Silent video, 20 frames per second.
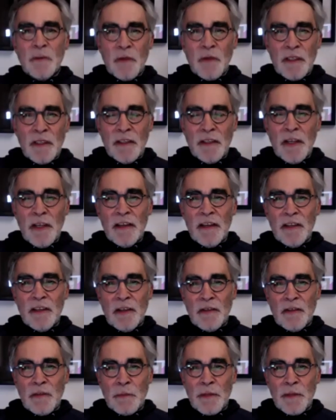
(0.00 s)
Well, you, have, you
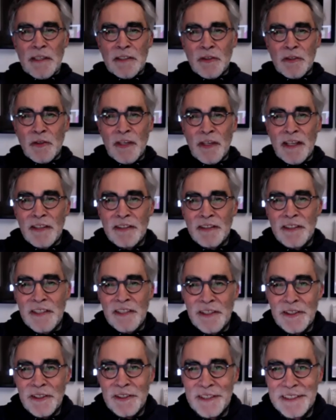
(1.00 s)
have a place to announce it here.